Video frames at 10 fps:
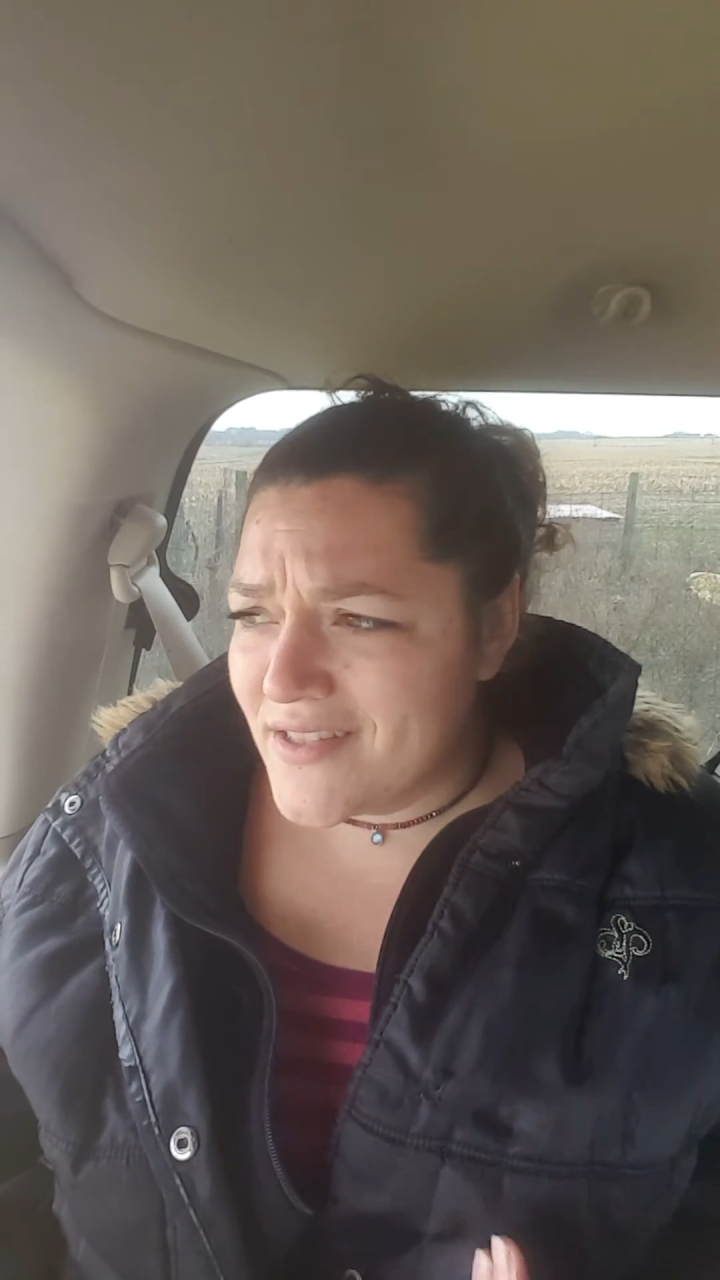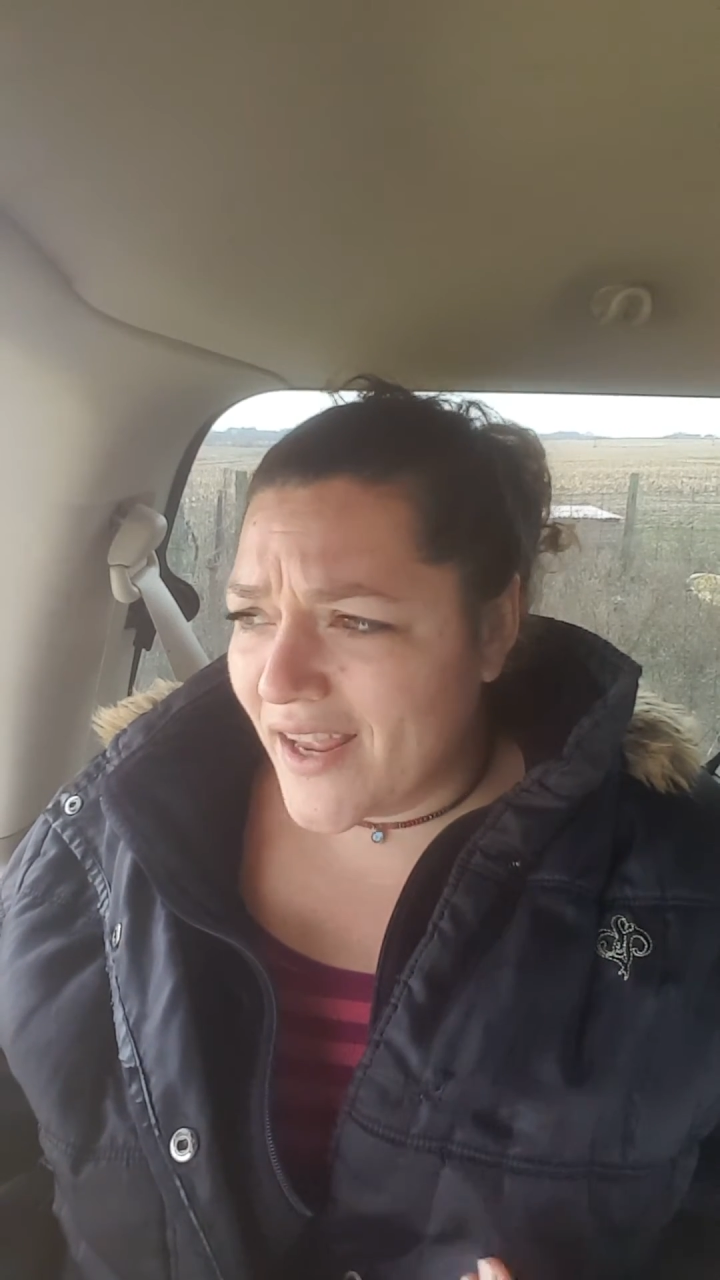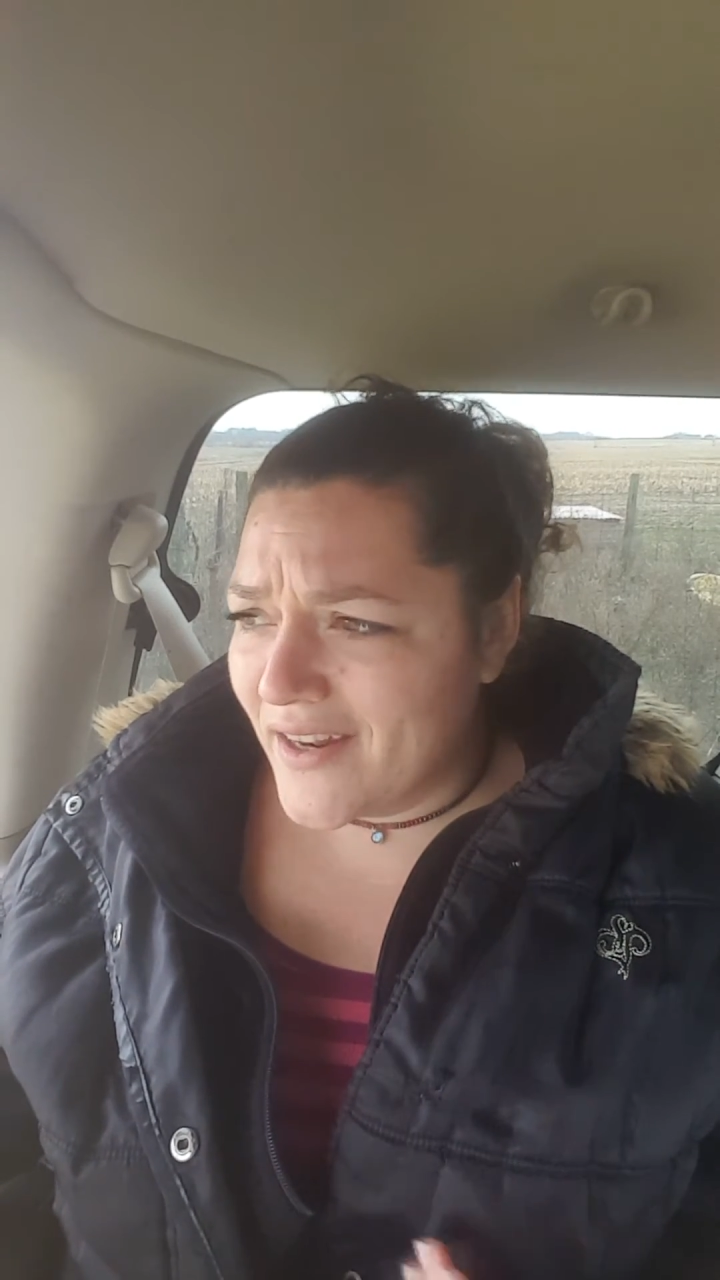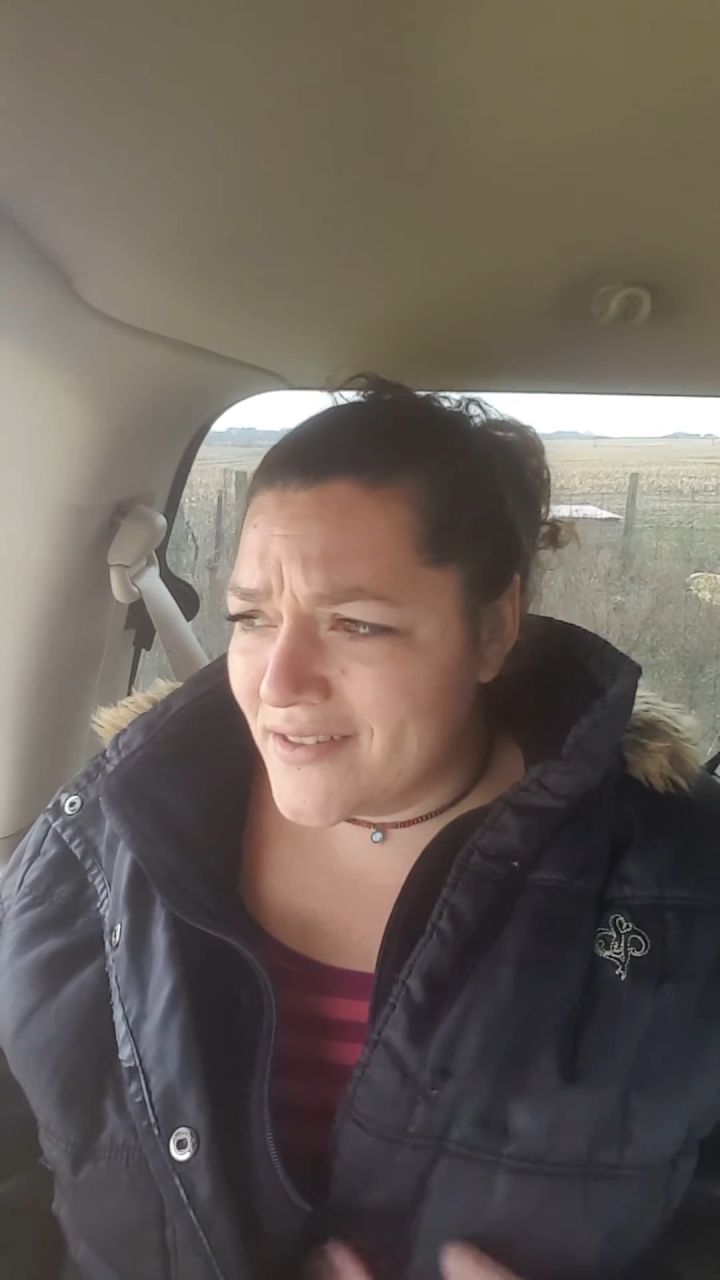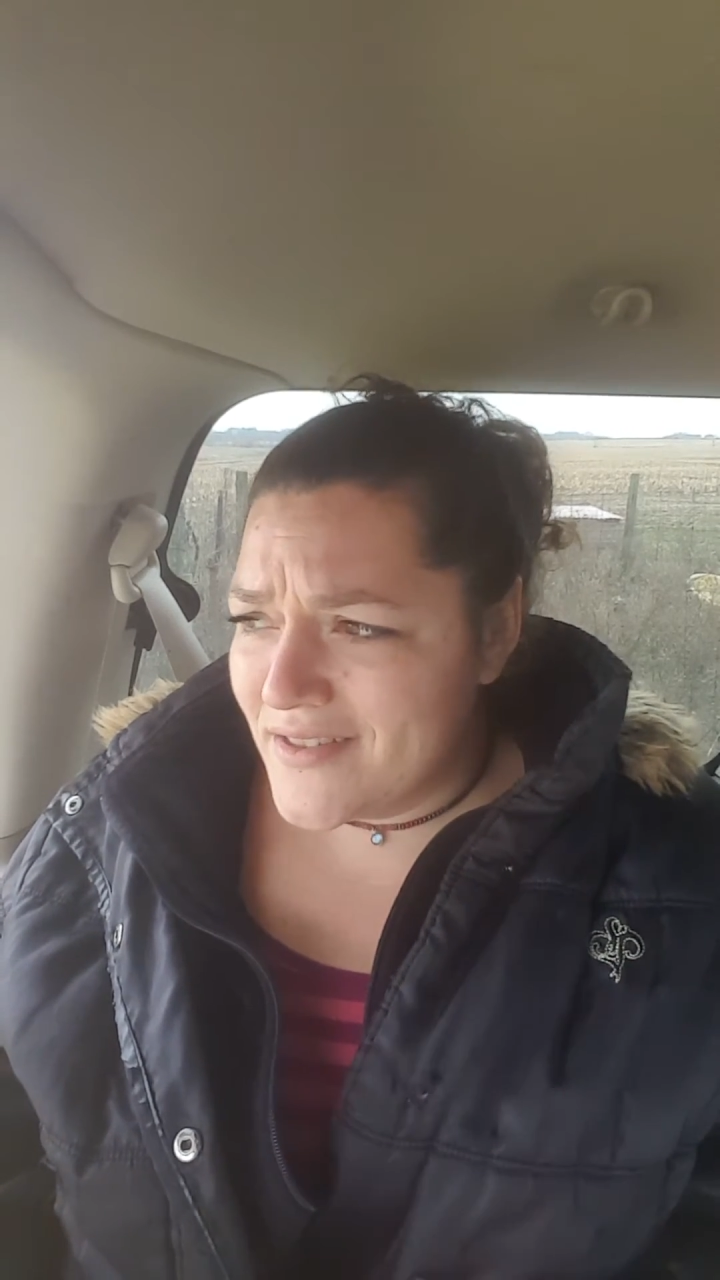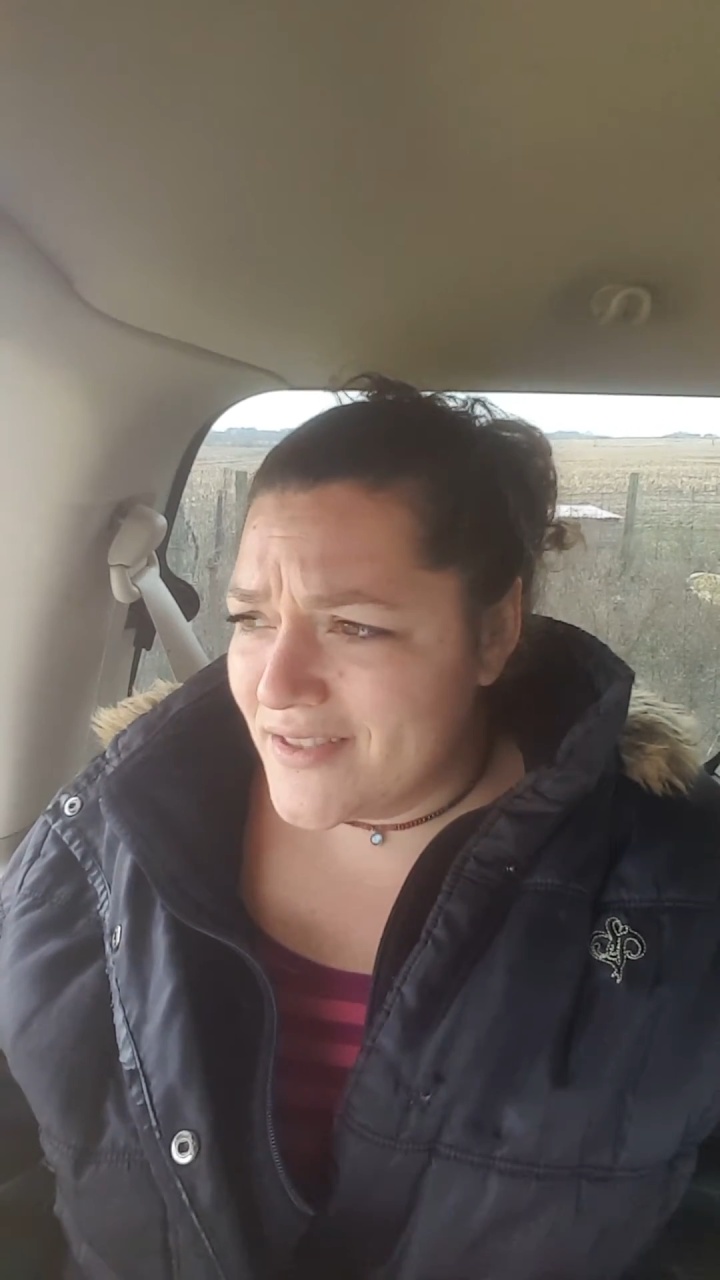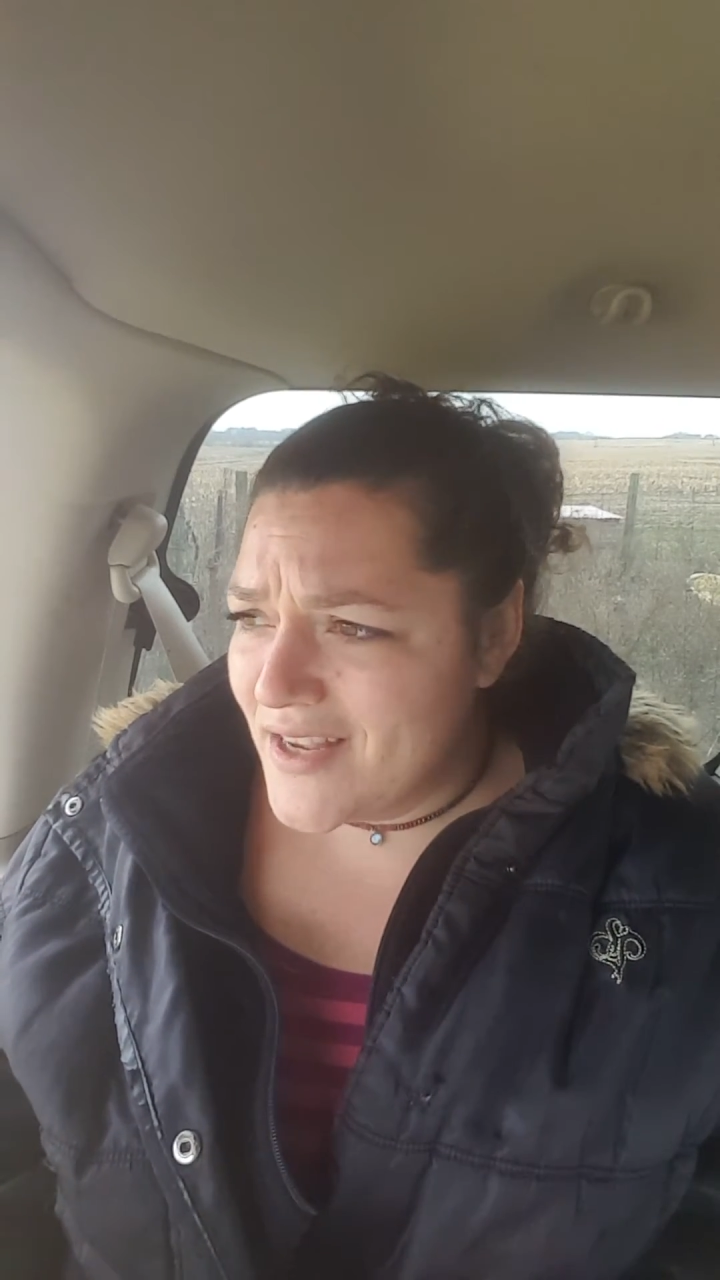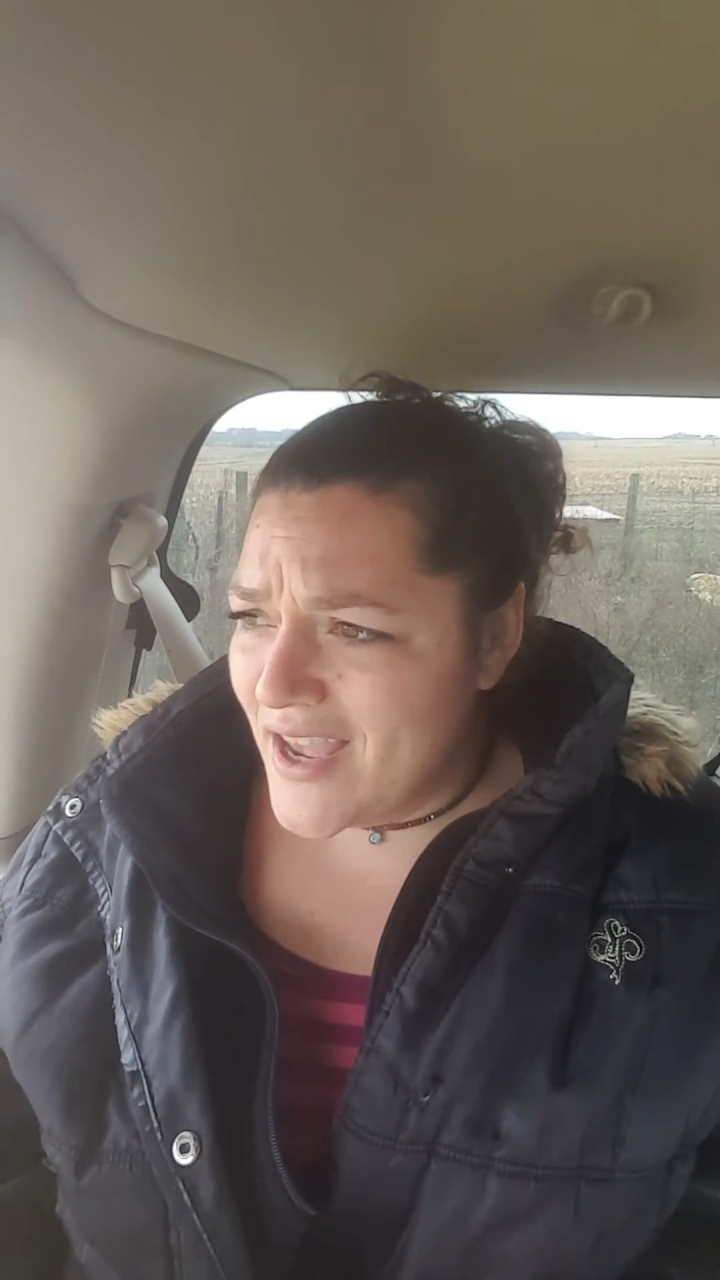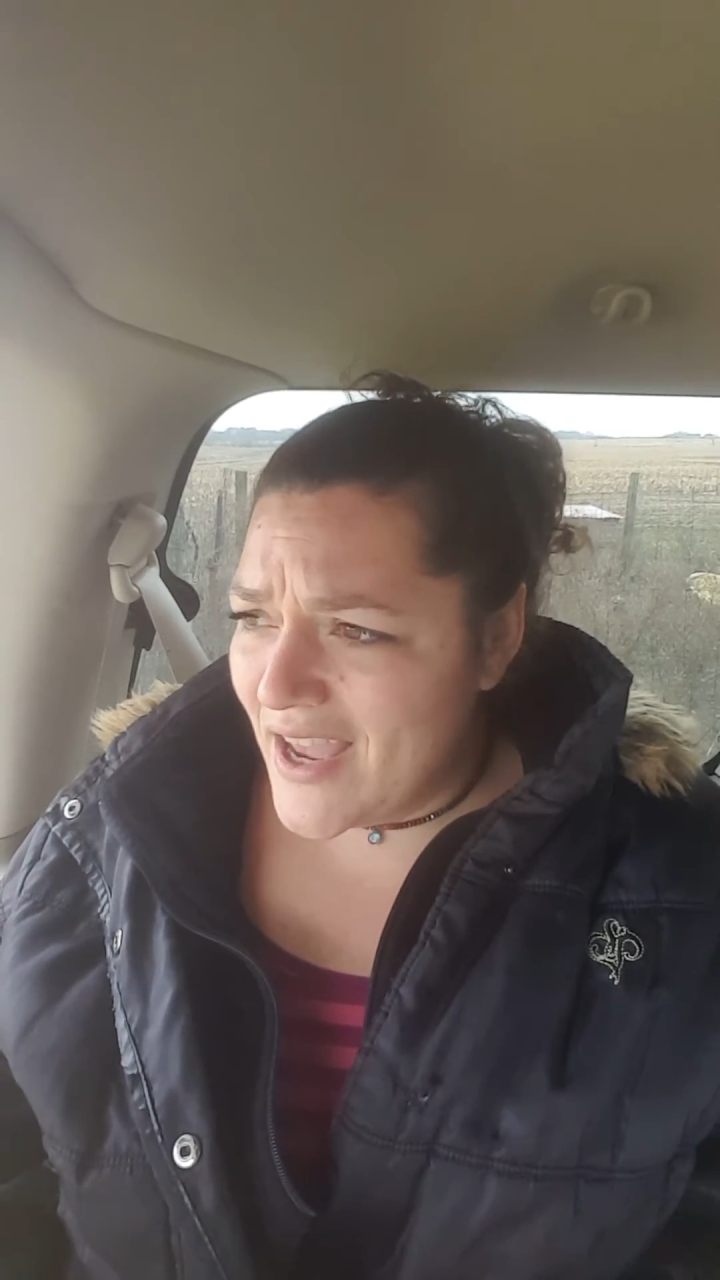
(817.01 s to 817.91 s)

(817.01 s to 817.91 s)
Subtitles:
sense